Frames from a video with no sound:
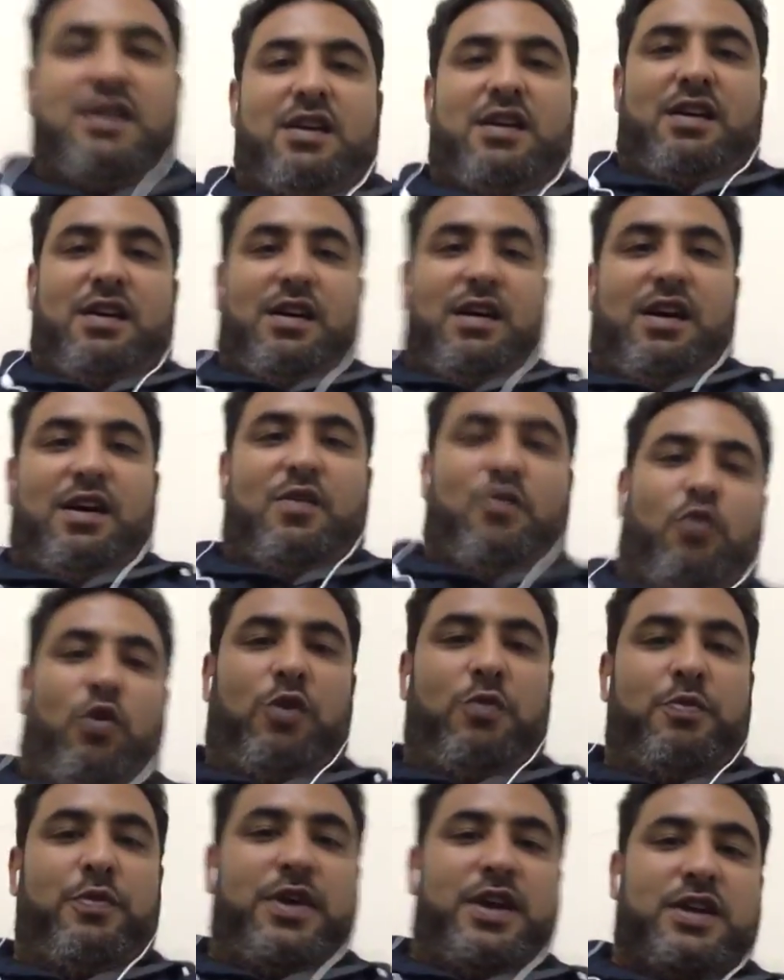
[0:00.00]
And what
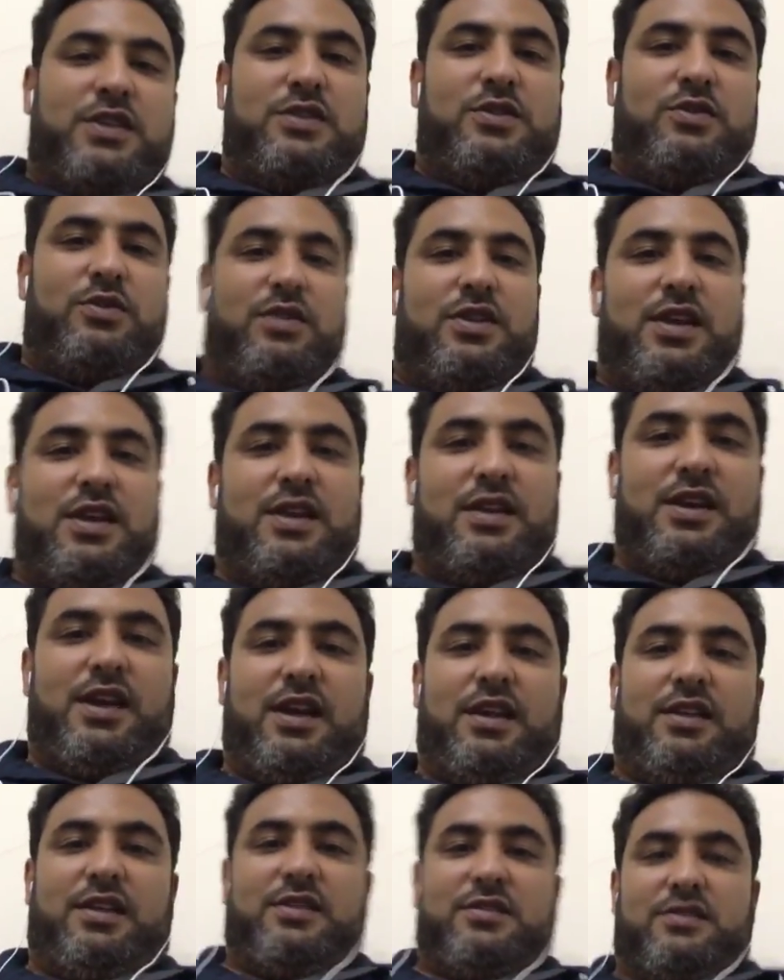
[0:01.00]
makes you think like
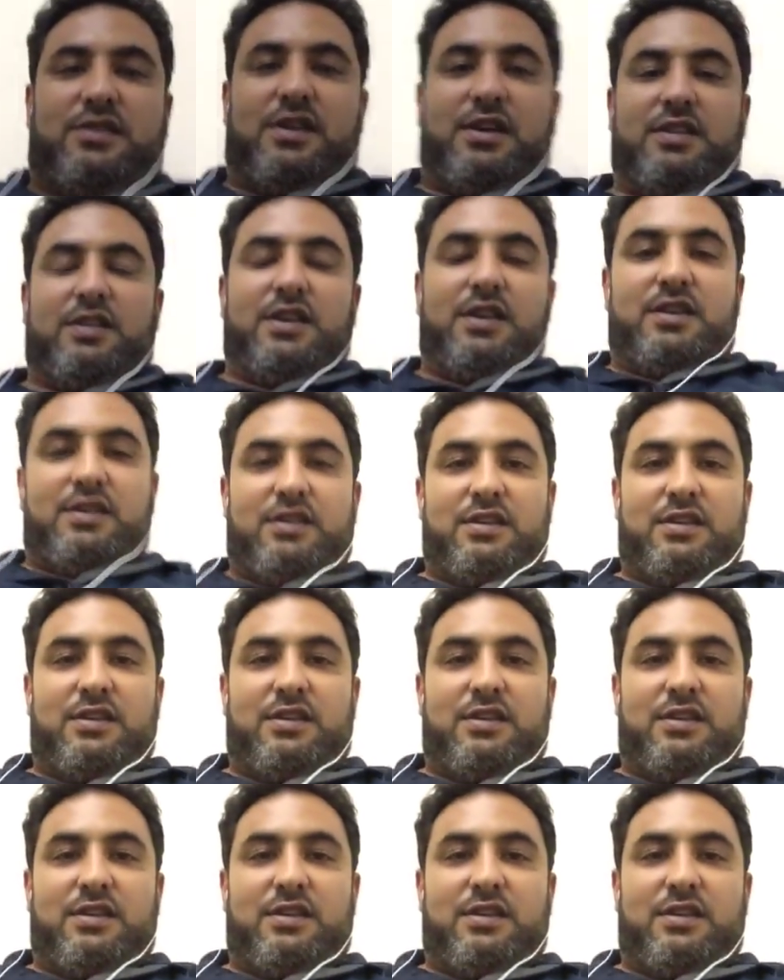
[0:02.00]
this, Zahid, that